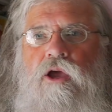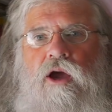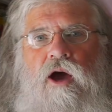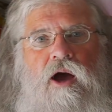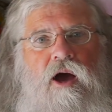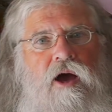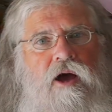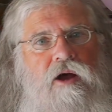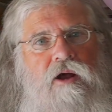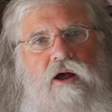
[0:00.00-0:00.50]

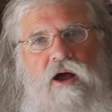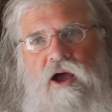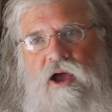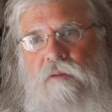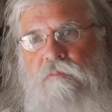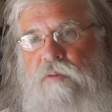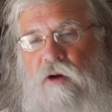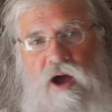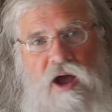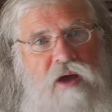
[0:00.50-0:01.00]

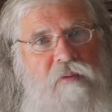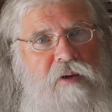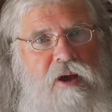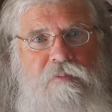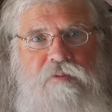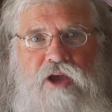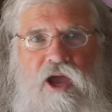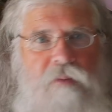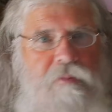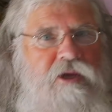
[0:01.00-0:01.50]
Bob,
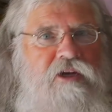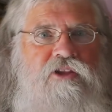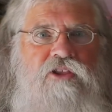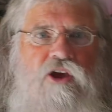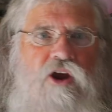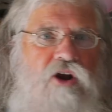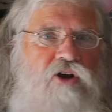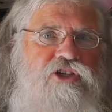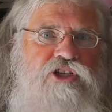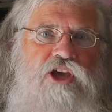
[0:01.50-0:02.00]
I'm coming to
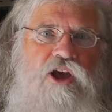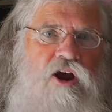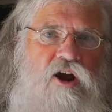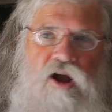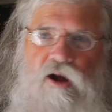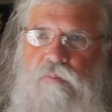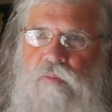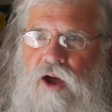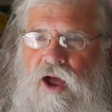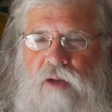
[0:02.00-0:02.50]
the
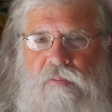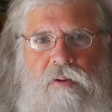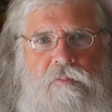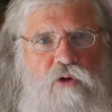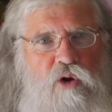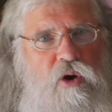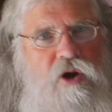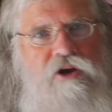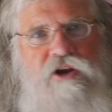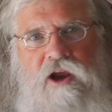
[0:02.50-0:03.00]
RTR. Bob, I'm
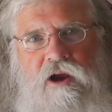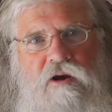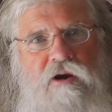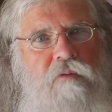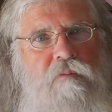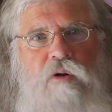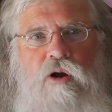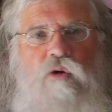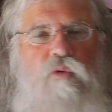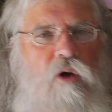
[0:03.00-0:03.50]
going to
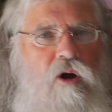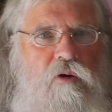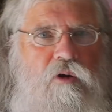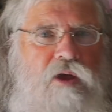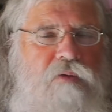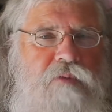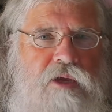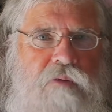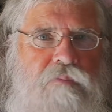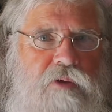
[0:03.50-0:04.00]
Ehrenberg. Where do
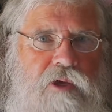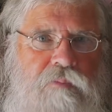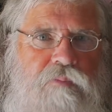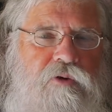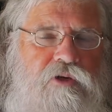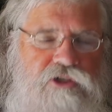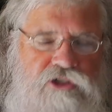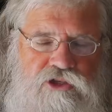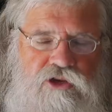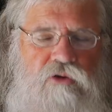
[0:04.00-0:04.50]
I meet
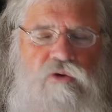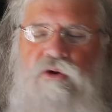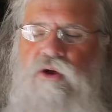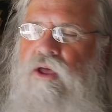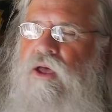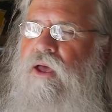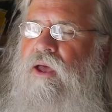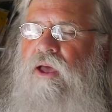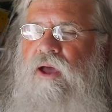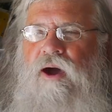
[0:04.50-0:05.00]
people? And so,
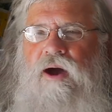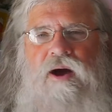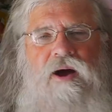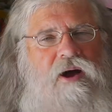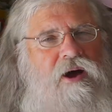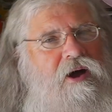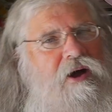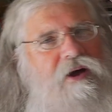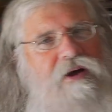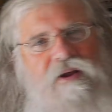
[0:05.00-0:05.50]

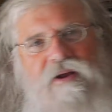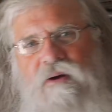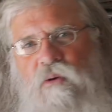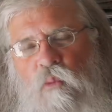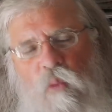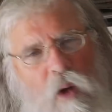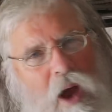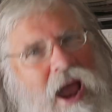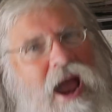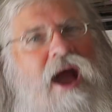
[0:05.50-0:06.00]

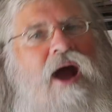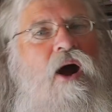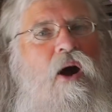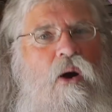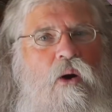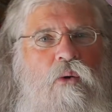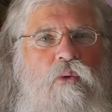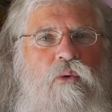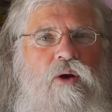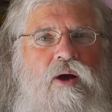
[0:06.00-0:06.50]

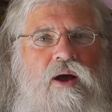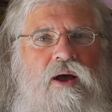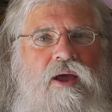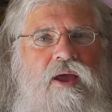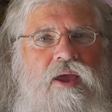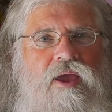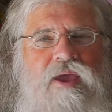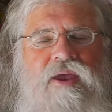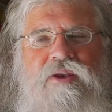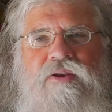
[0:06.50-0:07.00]
wow.
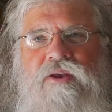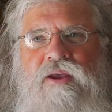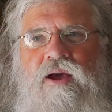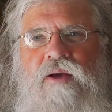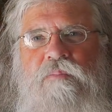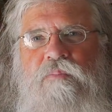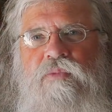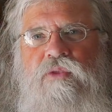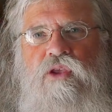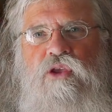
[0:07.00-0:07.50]
And,
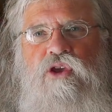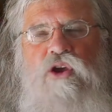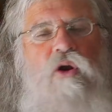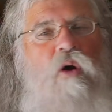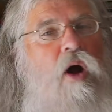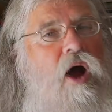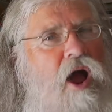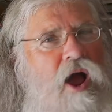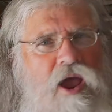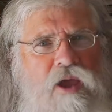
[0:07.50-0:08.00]
you
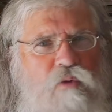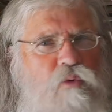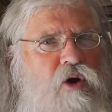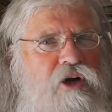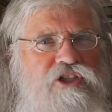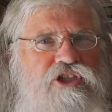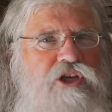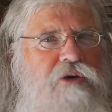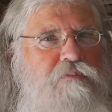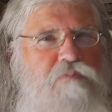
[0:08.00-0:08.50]
know, I
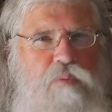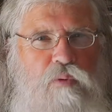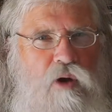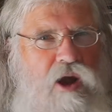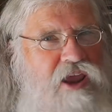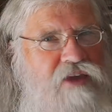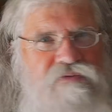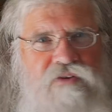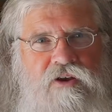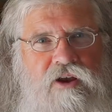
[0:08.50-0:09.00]
wasn't
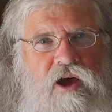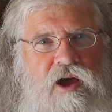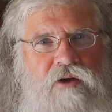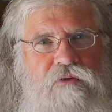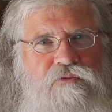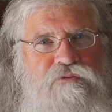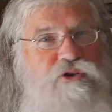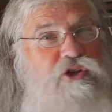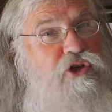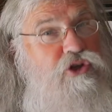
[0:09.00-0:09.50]
brave
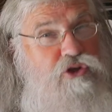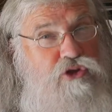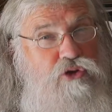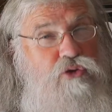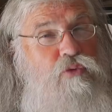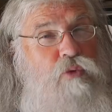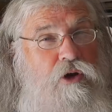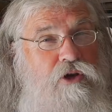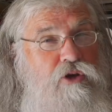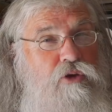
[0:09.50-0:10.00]
enough to
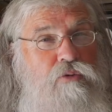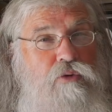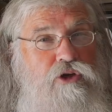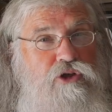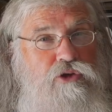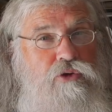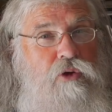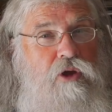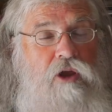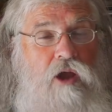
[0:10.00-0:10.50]
do what you were
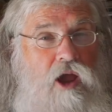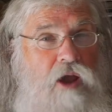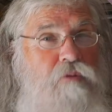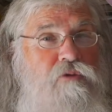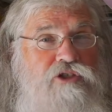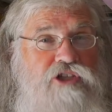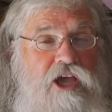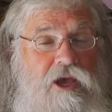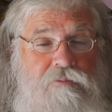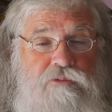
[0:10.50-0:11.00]
doing. I
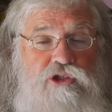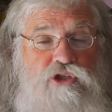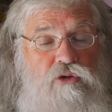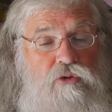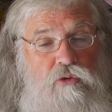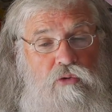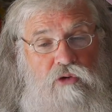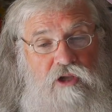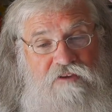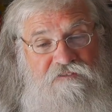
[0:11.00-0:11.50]
was
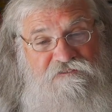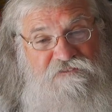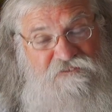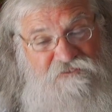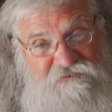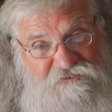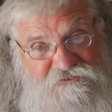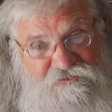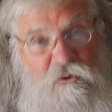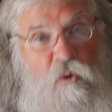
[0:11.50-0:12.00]
absolutely
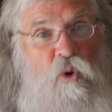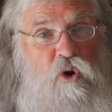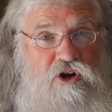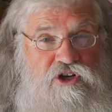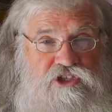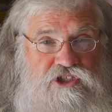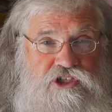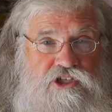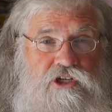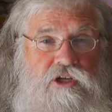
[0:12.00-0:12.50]

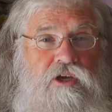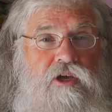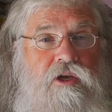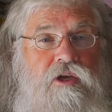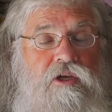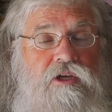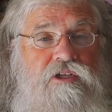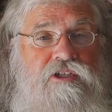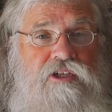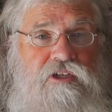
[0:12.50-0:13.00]
forced
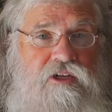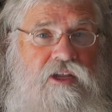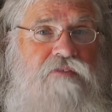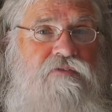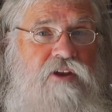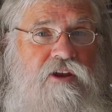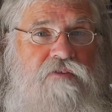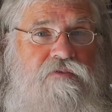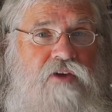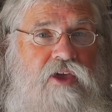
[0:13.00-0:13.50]
to
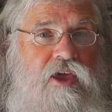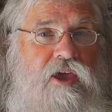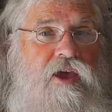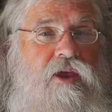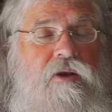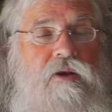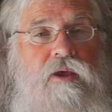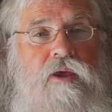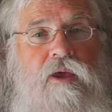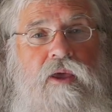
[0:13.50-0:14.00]
live in a
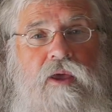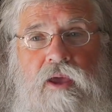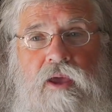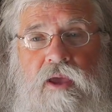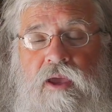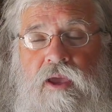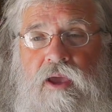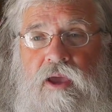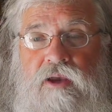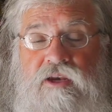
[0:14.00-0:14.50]
van
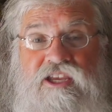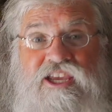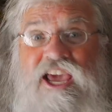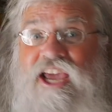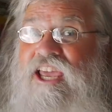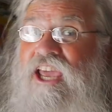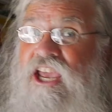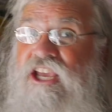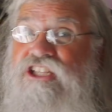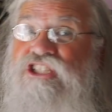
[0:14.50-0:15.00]
and
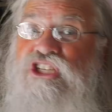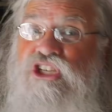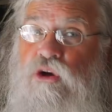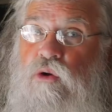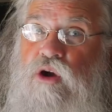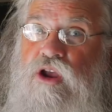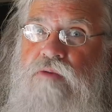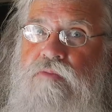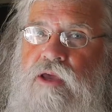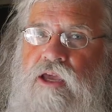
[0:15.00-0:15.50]
kicking and
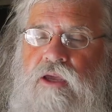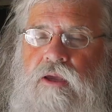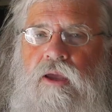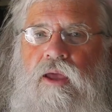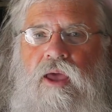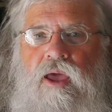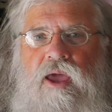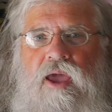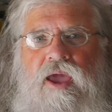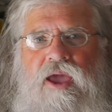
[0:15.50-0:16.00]
screaming.
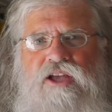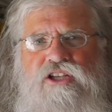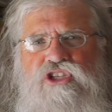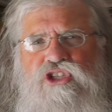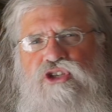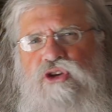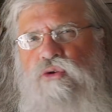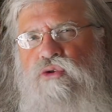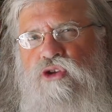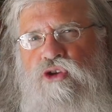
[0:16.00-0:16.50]
And
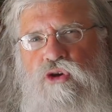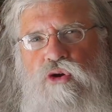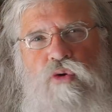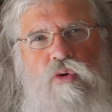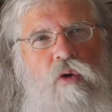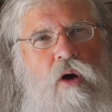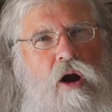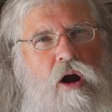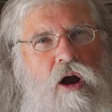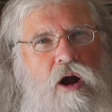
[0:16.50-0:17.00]
so
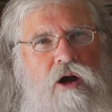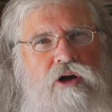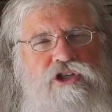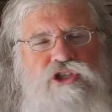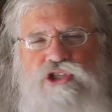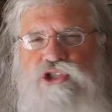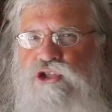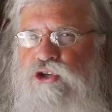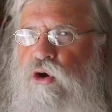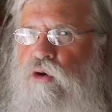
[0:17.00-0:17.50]
you are,
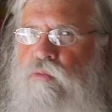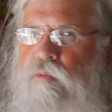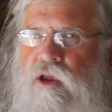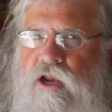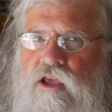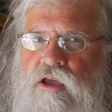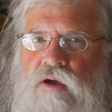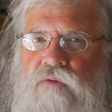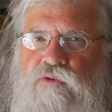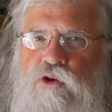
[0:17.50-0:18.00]
so
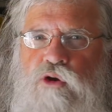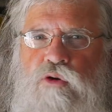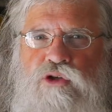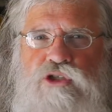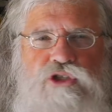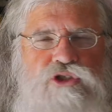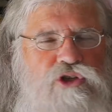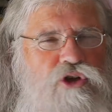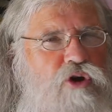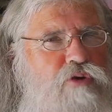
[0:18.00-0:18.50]
many of you,
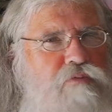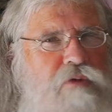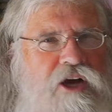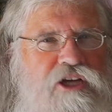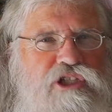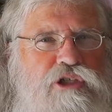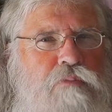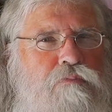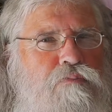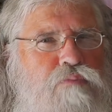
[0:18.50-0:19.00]
so
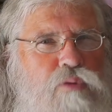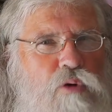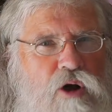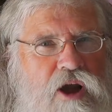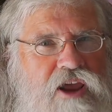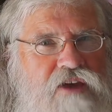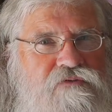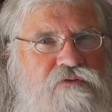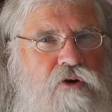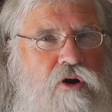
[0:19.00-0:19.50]
much
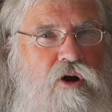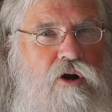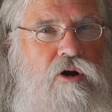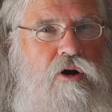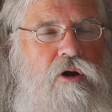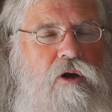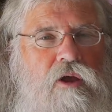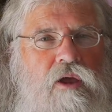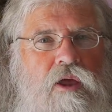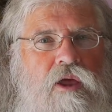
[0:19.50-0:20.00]

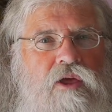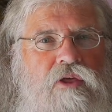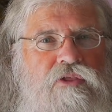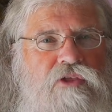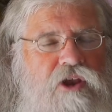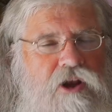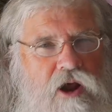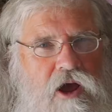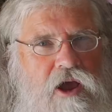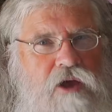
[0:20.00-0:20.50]
braver
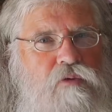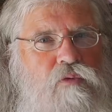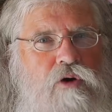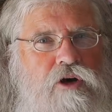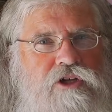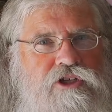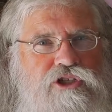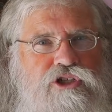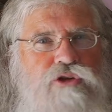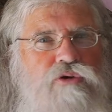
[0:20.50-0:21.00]
than I
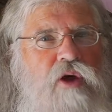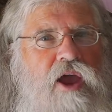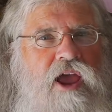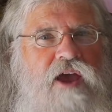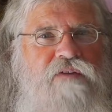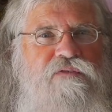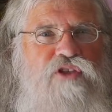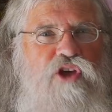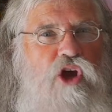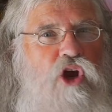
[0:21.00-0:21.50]
was. You
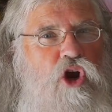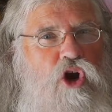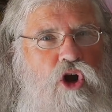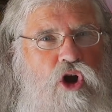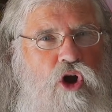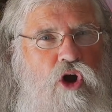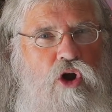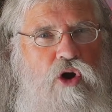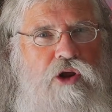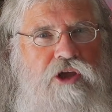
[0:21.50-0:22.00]
have the
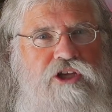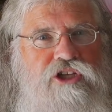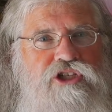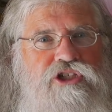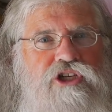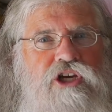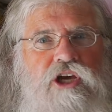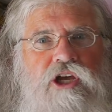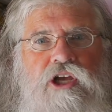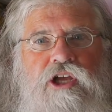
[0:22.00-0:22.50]

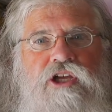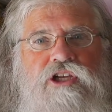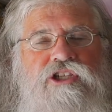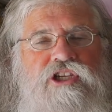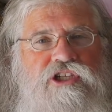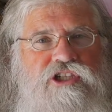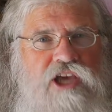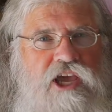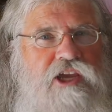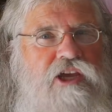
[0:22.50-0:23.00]
courage
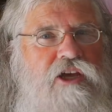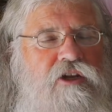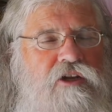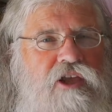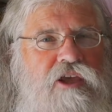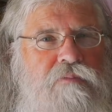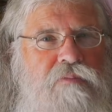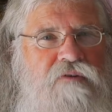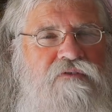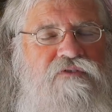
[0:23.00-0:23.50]
to take a
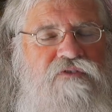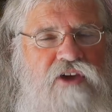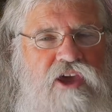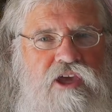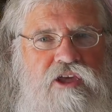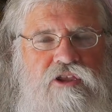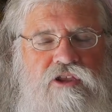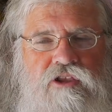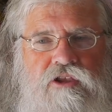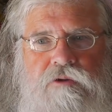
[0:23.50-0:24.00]
leap of
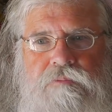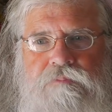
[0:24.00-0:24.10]
faith.